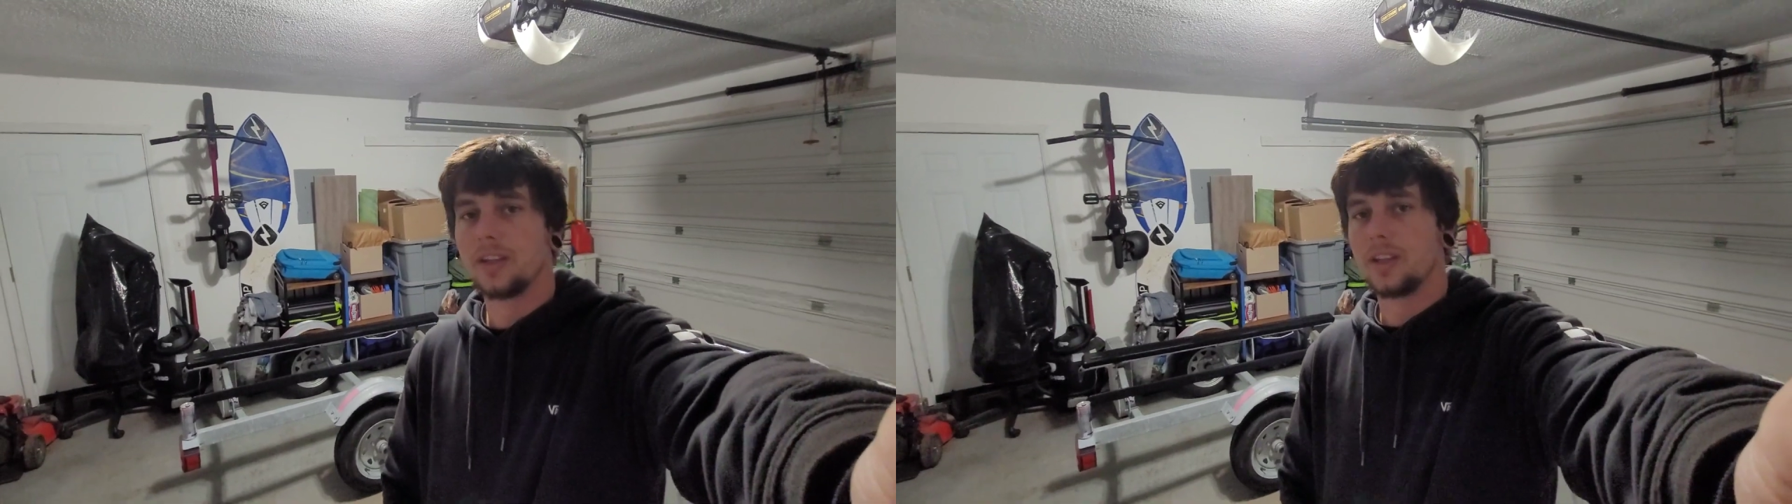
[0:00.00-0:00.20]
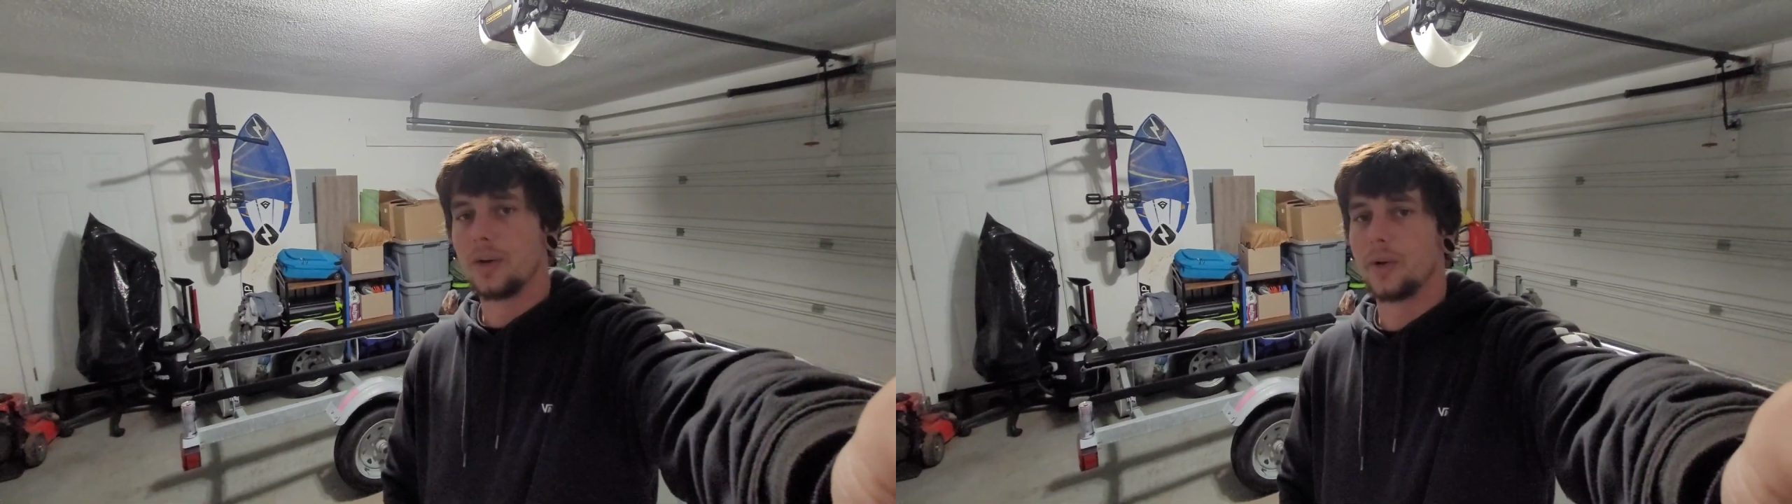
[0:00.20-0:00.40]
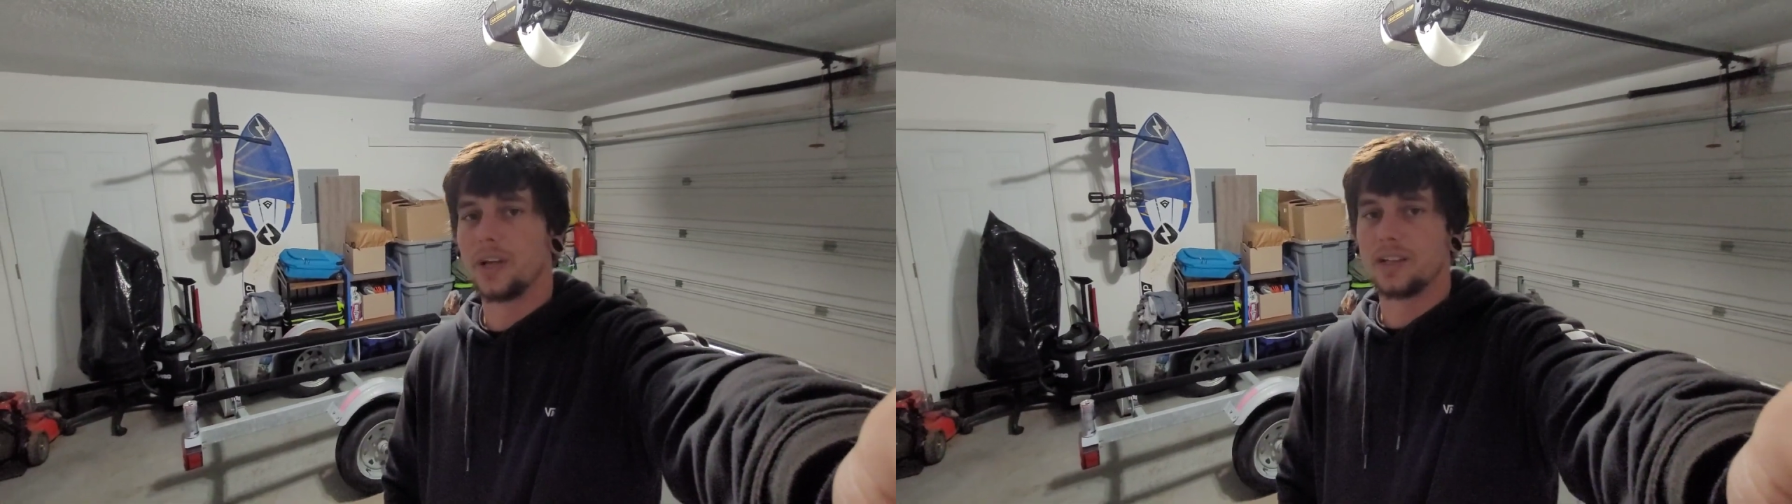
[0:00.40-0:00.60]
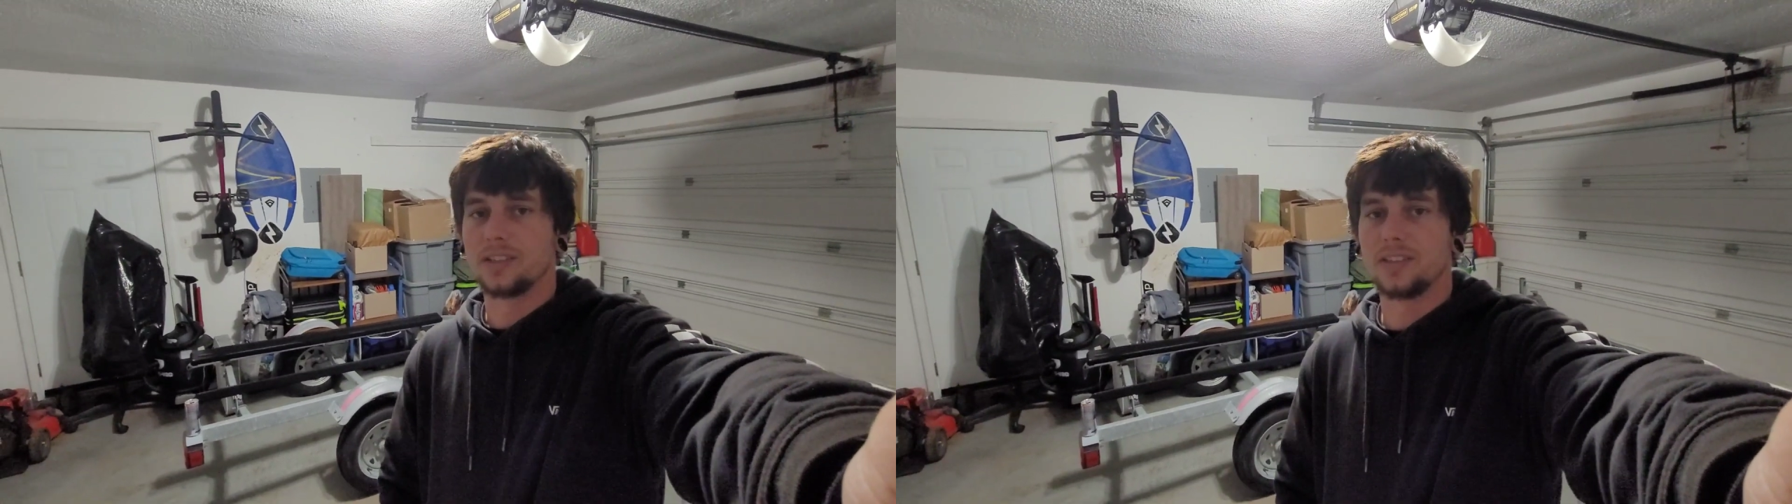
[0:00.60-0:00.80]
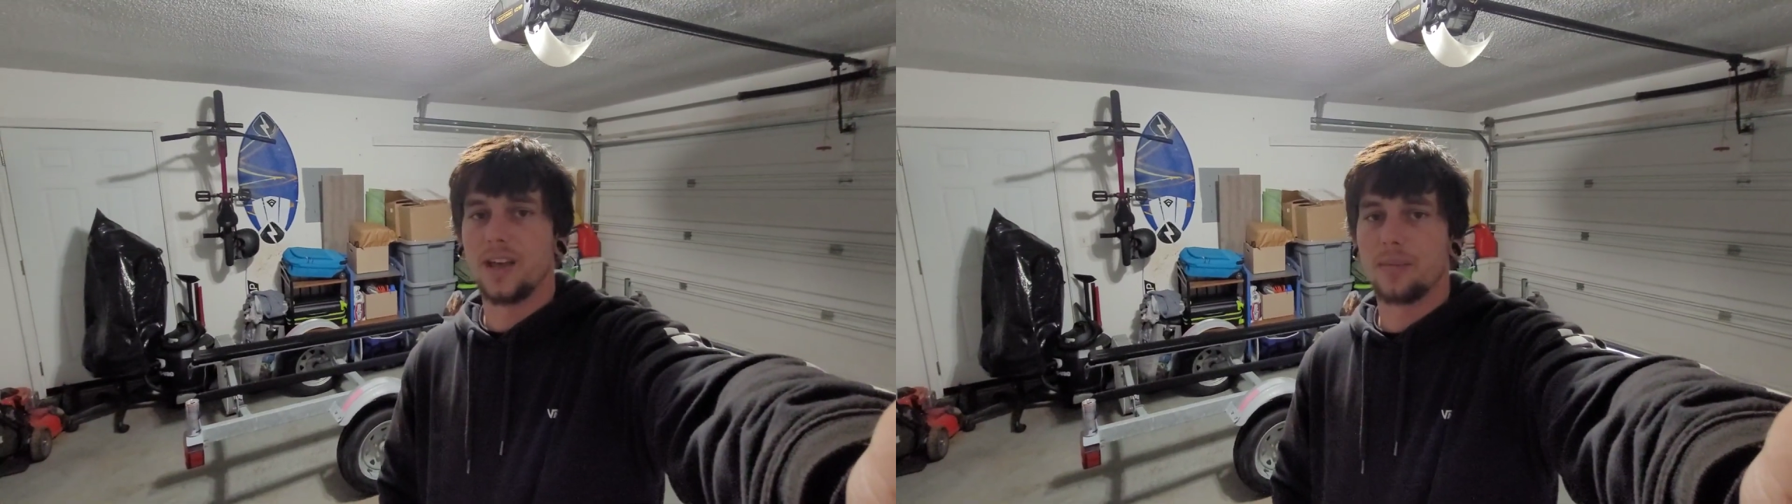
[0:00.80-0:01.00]
That way I can
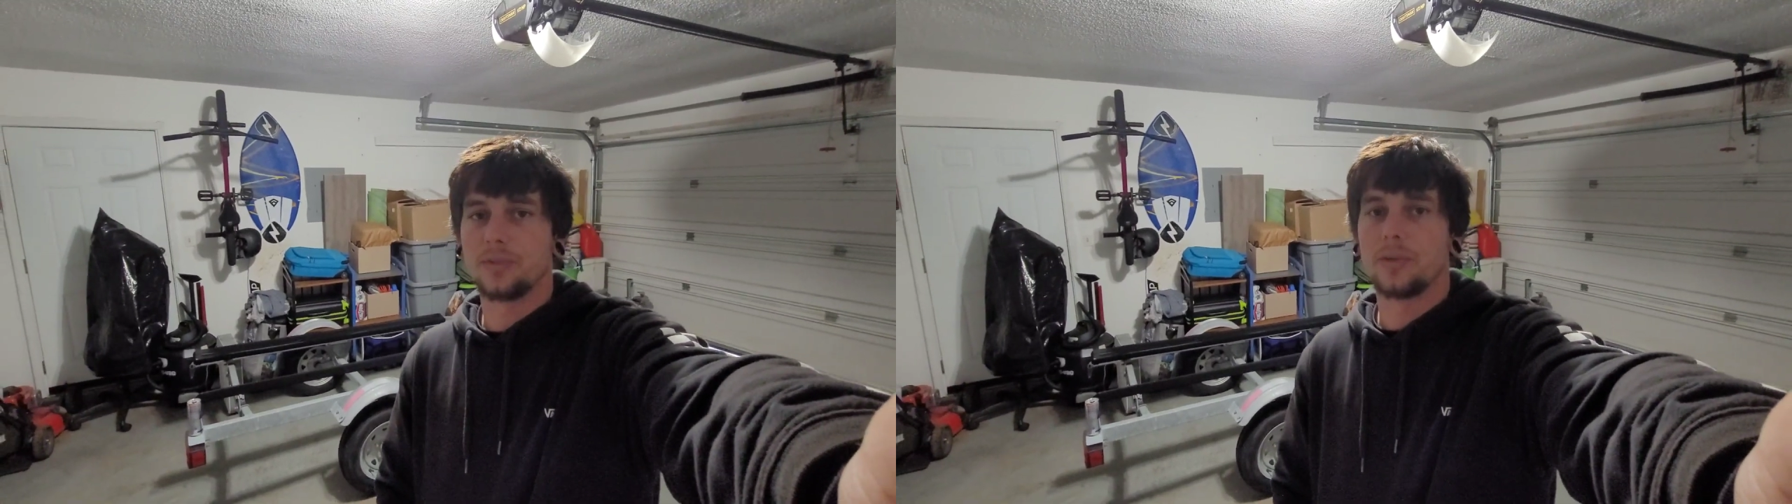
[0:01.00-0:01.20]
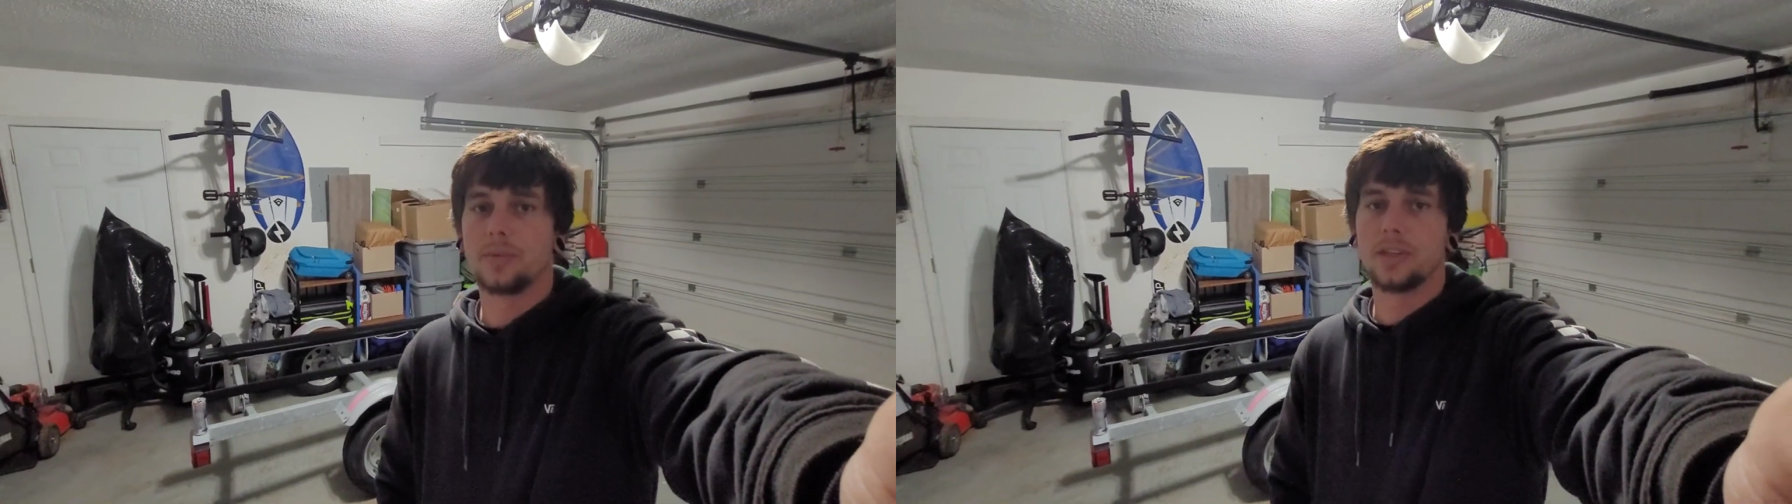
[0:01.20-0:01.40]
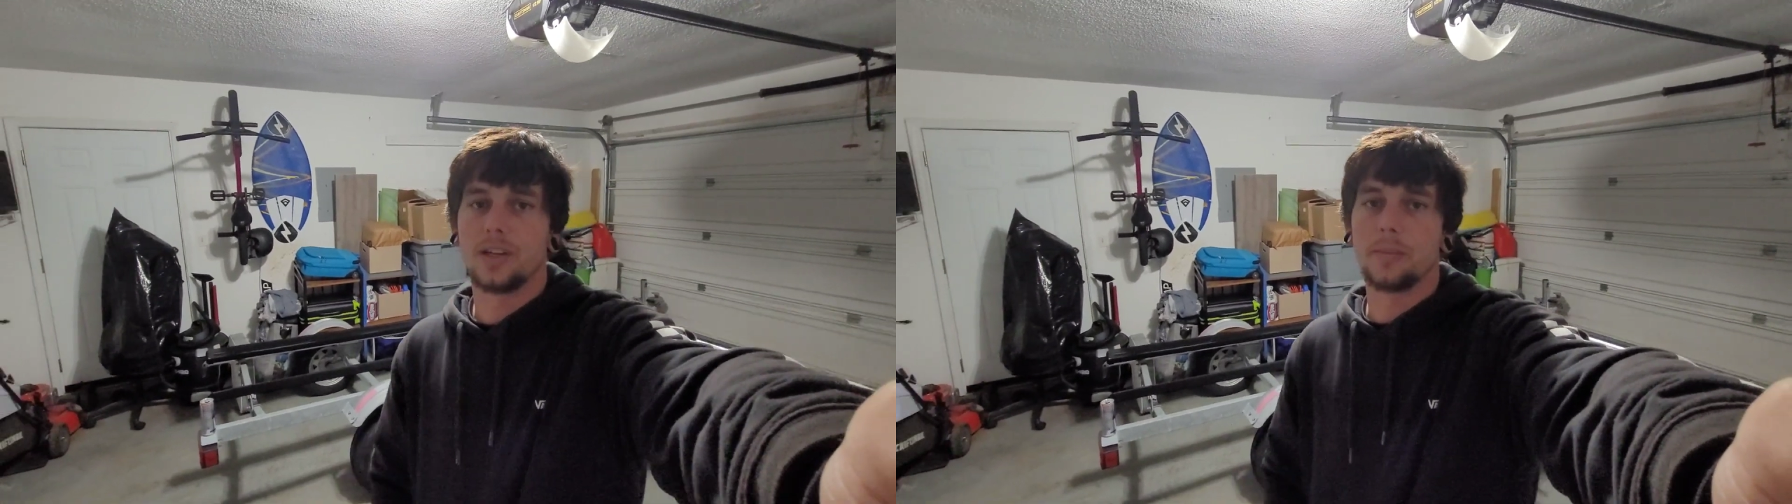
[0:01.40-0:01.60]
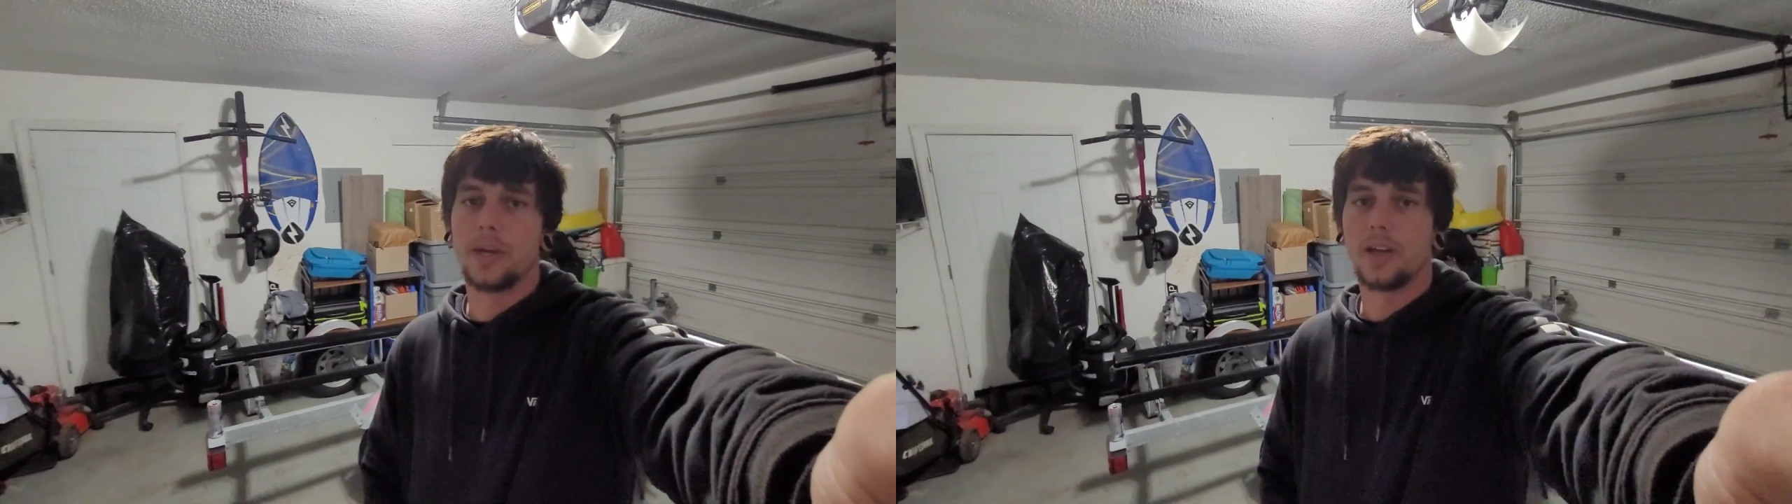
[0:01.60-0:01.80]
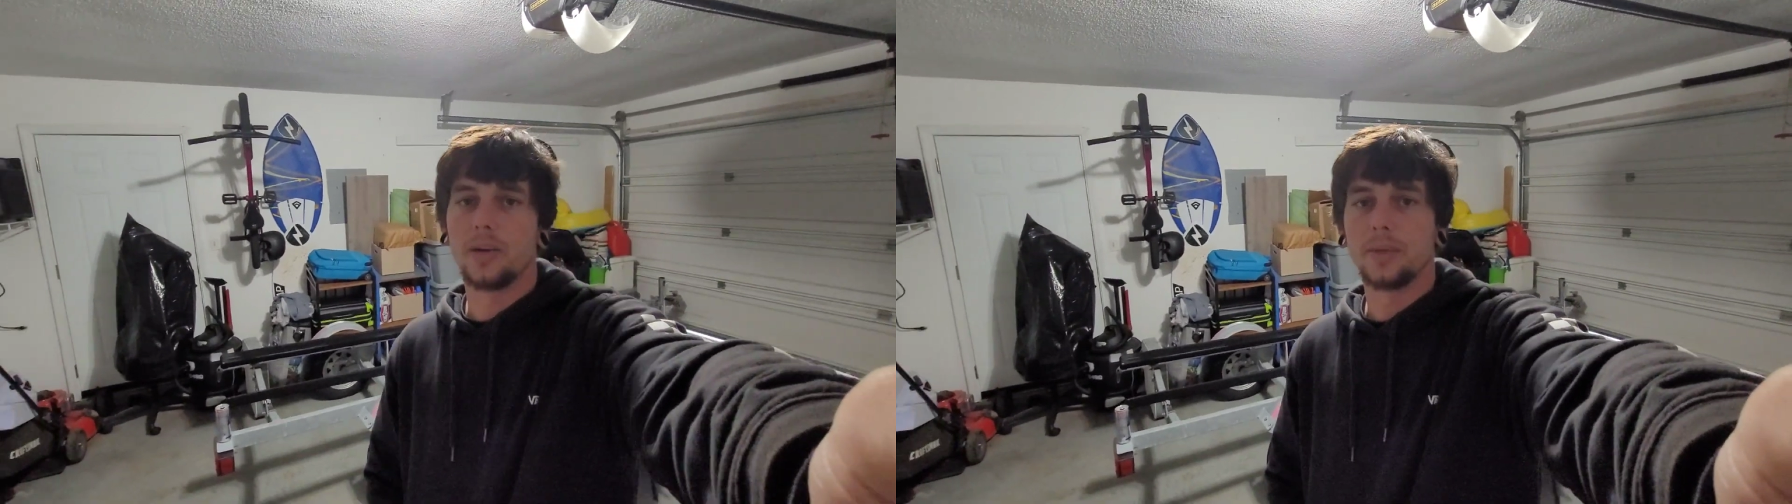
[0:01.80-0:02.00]
slap something on my
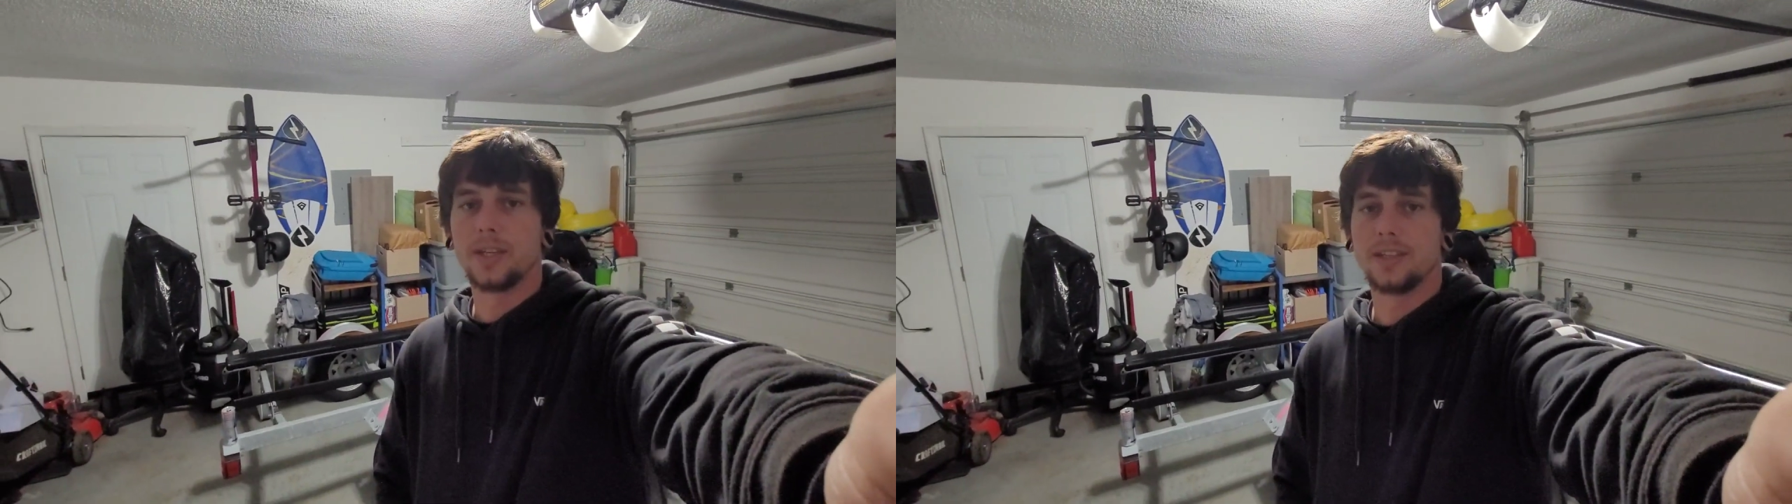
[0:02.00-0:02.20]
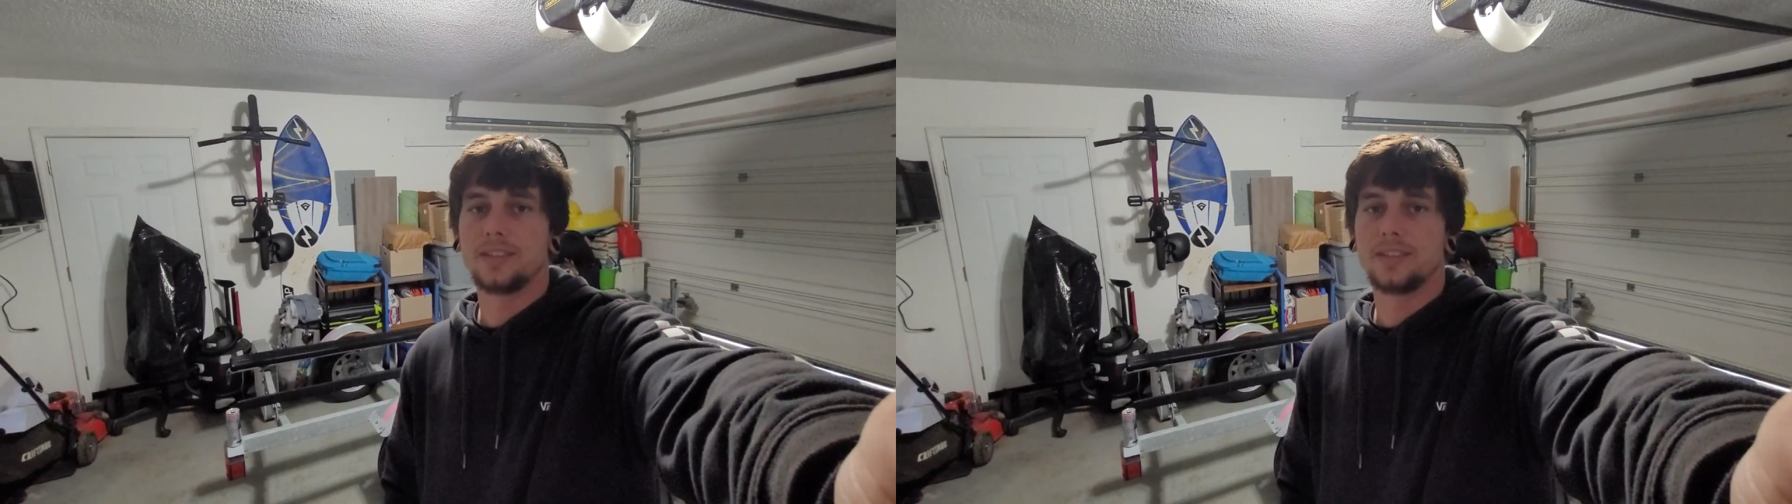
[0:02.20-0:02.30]
helmet,